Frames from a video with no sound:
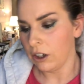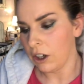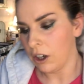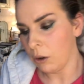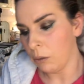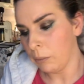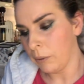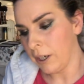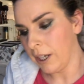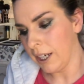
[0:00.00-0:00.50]

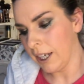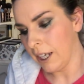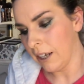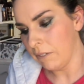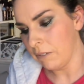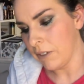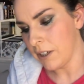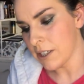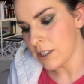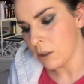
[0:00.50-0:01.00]
Can't wait to
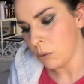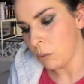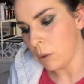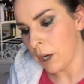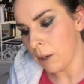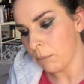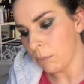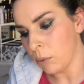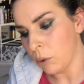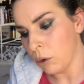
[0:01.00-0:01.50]
give these a
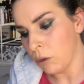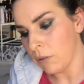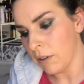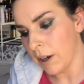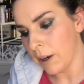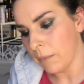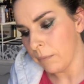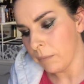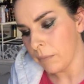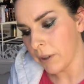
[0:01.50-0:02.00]
white
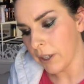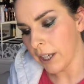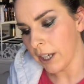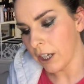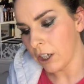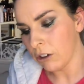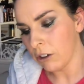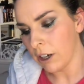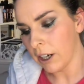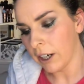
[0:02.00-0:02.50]
bauba and
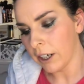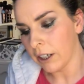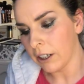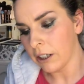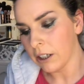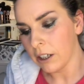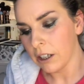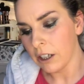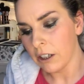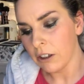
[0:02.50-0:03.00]
get cracking.
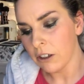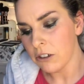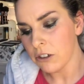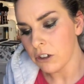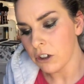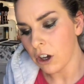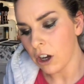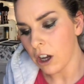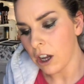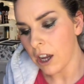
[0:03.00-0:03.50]
There's
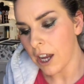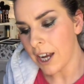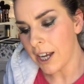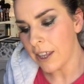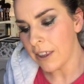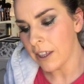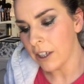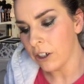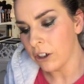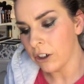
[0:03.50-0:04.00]
not
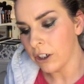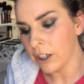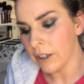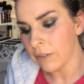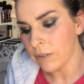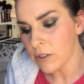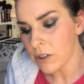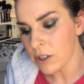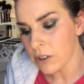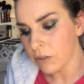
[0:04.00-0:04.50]
anything on it,
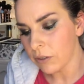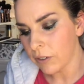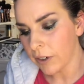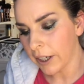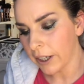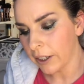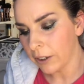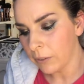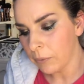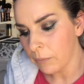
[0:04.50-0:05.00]
so it's
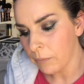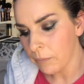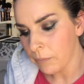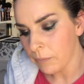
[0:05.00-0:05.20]
fine.